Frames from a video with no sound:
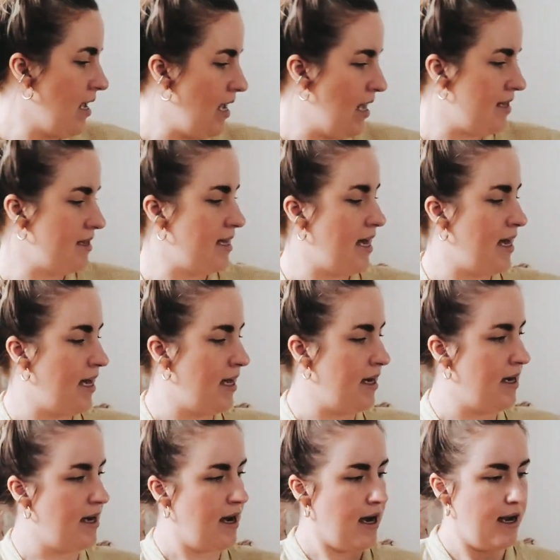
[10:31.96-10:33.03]
and
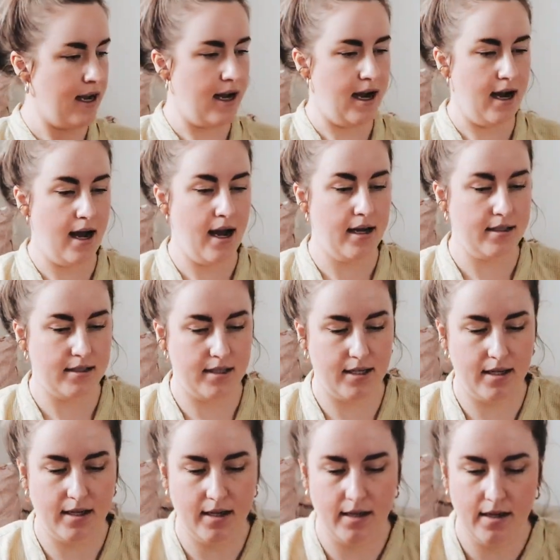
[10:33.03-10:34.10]
then I got
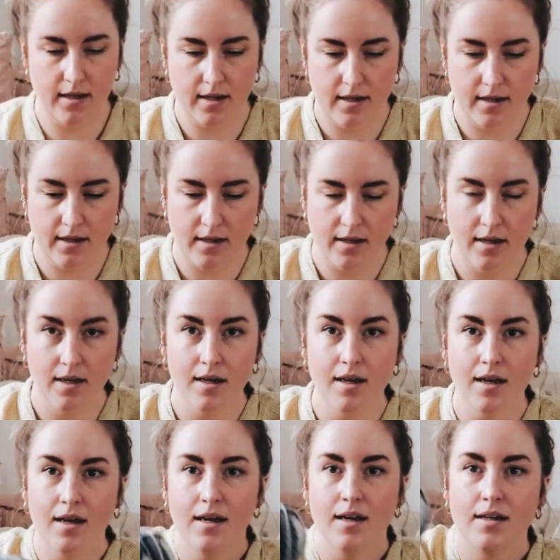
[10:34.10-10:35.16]

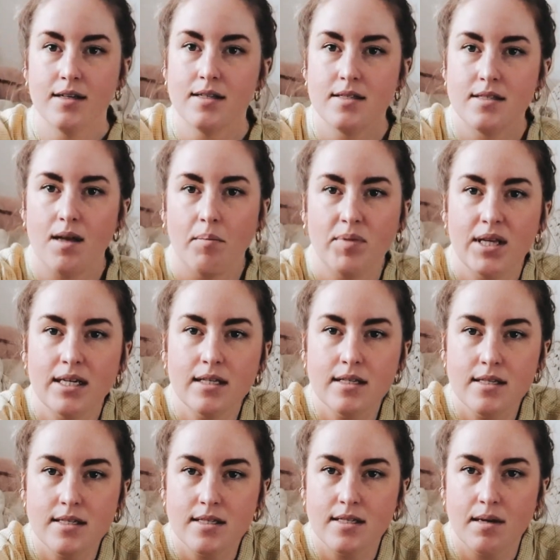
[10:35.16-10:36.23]
something
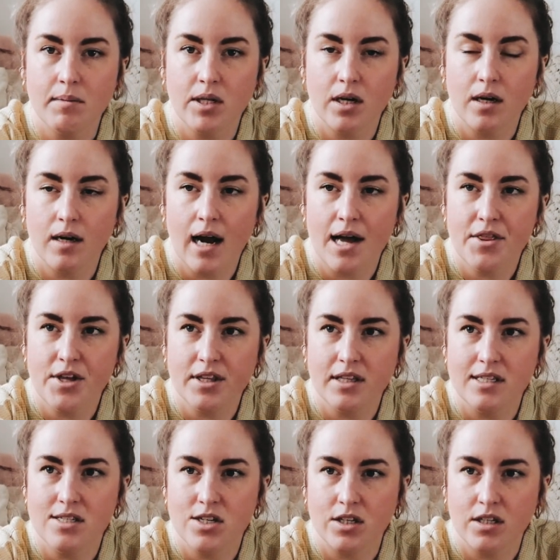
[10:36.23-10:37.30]
similar. I think
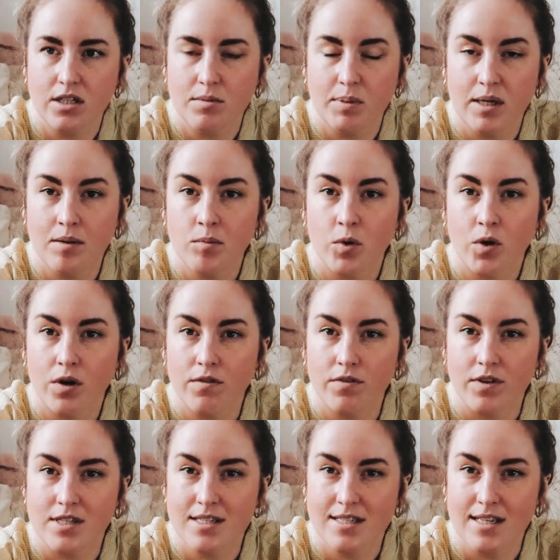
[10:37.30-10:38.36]
these are going to be more of
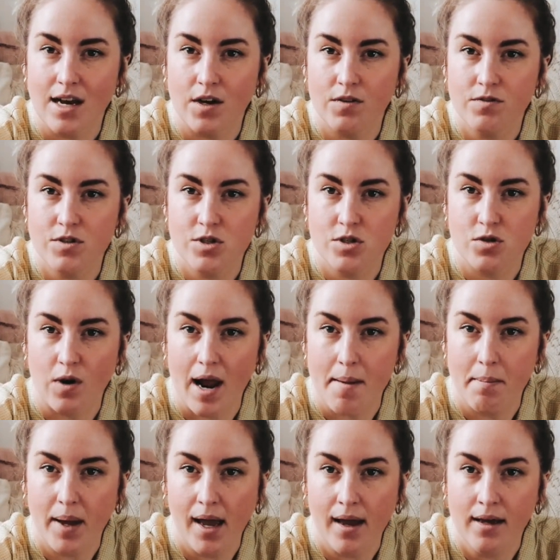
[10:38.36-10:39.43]
a
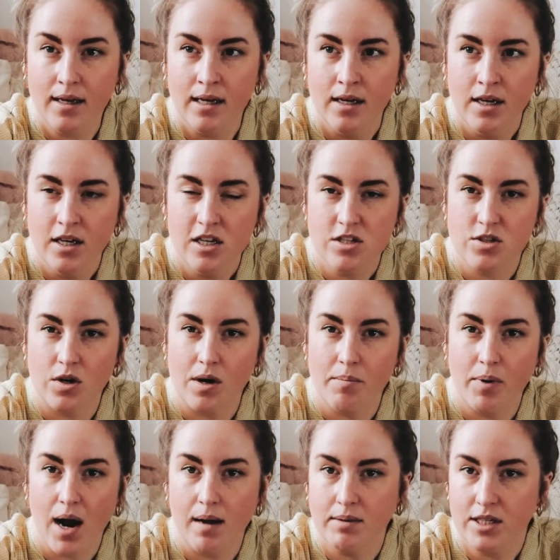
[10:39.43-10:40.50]
self-striping, so I'm
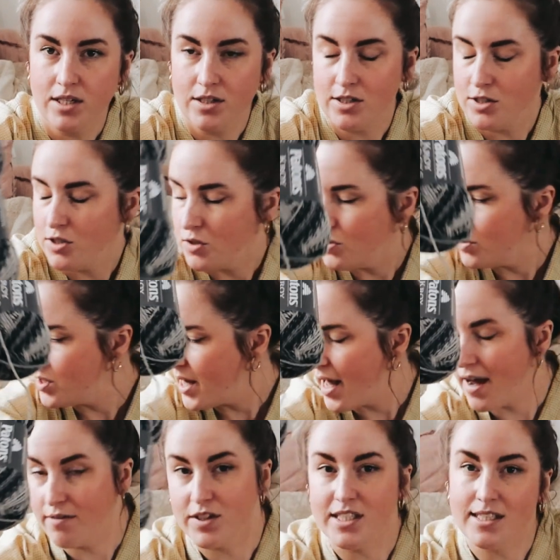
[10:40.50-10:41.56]
probably going to do the
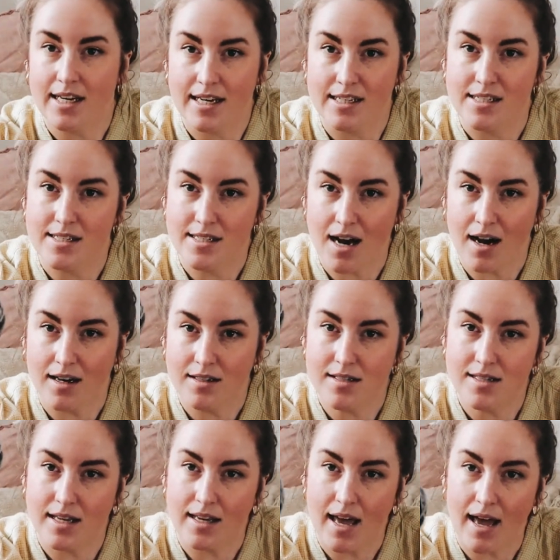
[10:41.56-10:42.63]
everyday socks
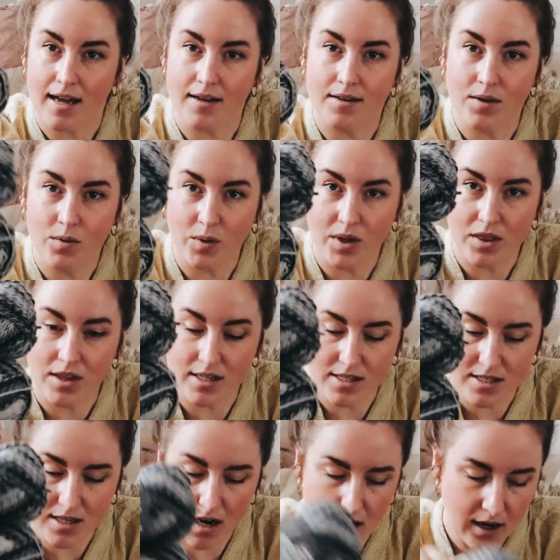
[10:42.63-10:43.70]
again with
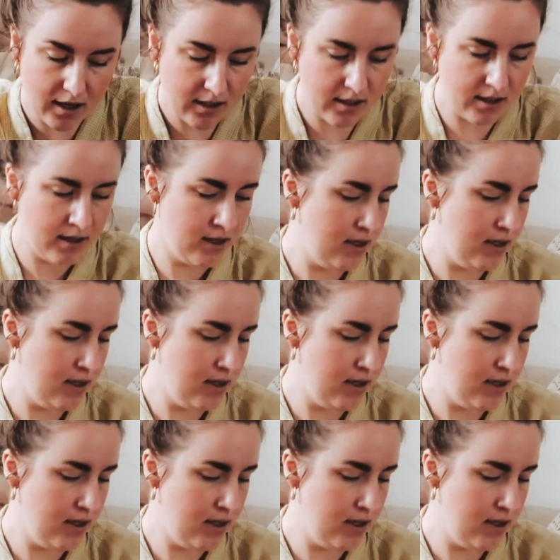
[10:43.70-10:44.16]
this yarn.